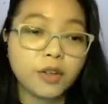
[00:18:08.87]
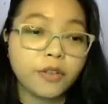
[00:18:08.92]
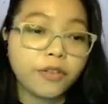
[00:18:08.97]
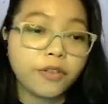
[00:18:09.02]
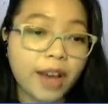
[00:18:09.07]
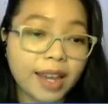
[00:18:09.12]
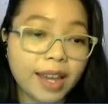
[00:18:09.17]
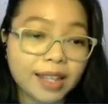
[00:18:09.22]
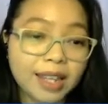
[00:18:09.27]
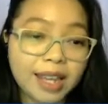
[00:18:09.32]
You'll
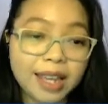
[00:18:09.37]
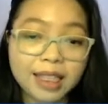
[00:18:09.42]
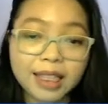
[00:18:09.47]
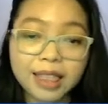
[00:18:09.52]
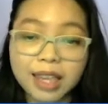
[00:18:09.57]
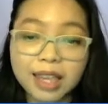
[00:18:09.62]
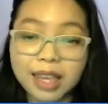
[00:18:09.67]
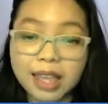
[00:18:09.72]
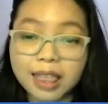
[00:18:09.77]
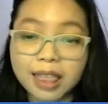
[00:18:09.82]
find
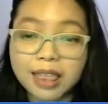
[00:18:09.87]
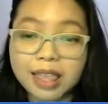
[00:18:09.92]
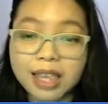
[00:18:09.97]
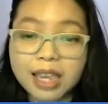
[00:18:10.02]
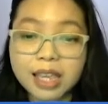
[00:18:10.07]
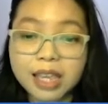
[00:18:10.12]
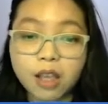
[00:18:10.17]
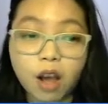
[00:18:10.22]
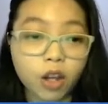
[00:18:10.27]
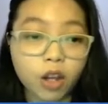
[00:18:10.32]
it in
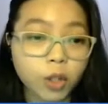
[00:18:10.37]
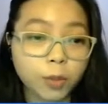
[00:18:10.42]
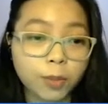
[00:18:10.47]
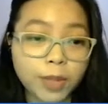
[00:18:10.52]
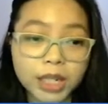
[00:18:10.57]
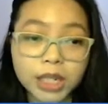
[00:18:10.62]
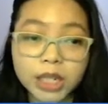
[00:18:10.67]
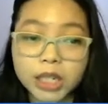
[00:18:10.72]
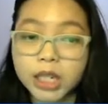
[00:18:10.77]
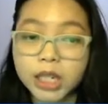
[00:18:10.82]
the
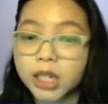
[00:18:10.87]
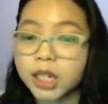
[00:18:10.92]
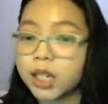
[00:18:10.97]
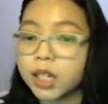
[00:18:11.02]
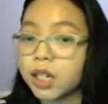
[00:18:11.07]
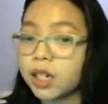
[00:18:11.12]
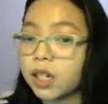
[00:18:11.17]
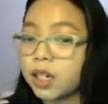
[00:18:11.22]
document.